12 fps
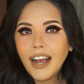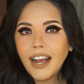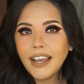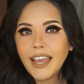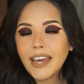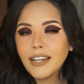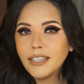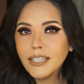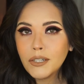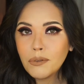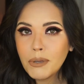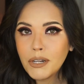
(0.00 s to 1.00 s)
I had a
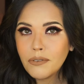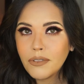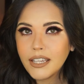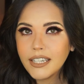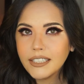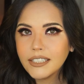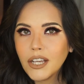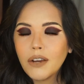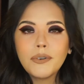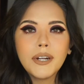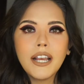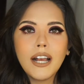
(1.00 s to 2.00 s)
little bit of this
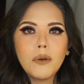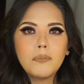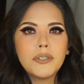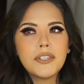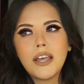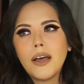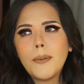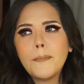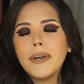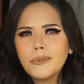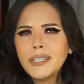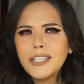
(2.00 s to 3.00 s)
covering up
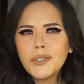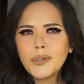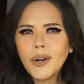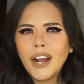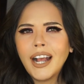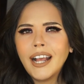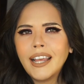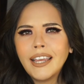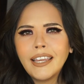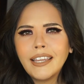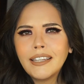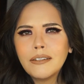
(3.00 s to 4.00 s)
some really
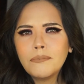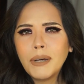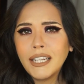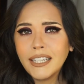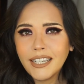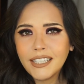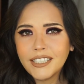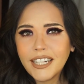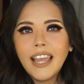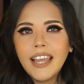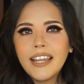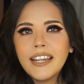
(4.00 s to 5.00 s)
dry balayage,
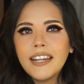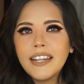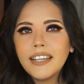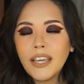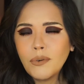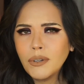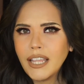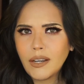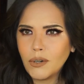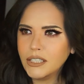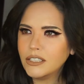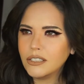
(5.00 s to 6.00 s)
and they were
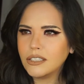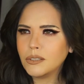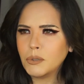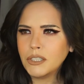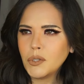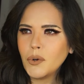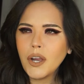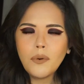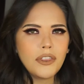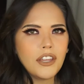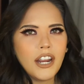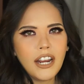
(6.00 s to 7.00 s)
like, what's going on
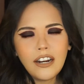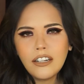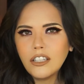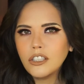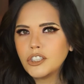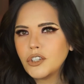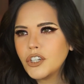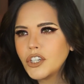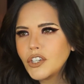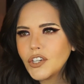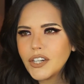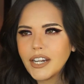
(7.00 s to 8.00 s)
with your hair? It looks so
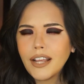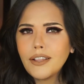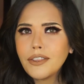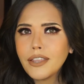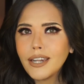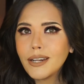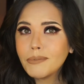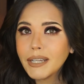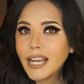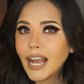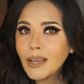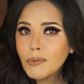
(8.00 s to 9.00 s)
good and healthy. And I'm
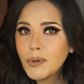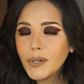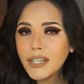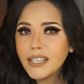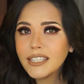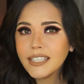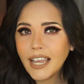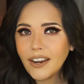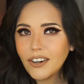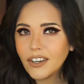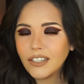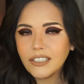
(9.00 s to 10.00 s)
like, I'm wearing this
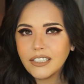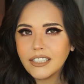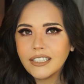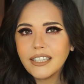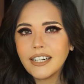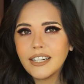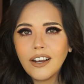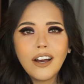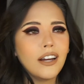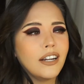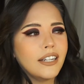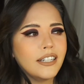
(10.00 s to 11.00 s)
hair color that I
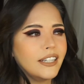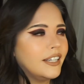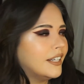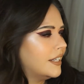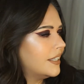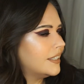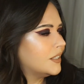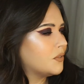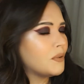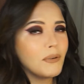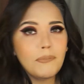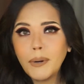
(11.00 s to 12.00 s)
got. It's
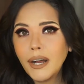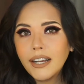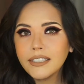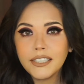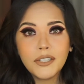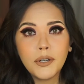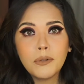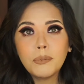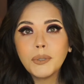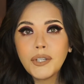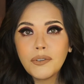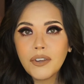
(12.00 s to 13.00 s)
from a box. They couldn't
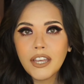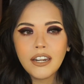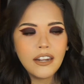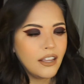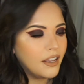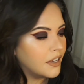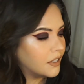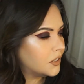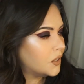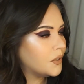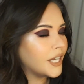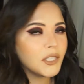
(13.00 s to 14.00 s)
believe it.
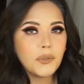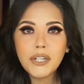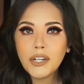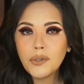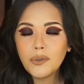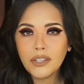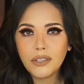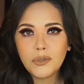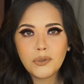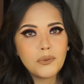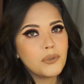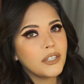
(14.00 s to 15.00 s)
So that's when I knew that this
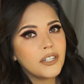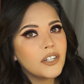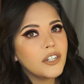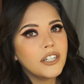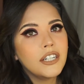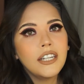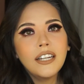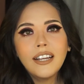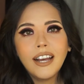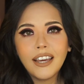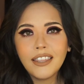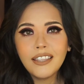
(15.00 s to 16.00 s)
was really good.
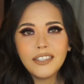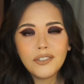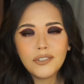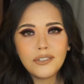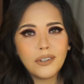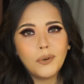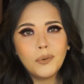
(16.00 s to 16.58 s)
I think this is the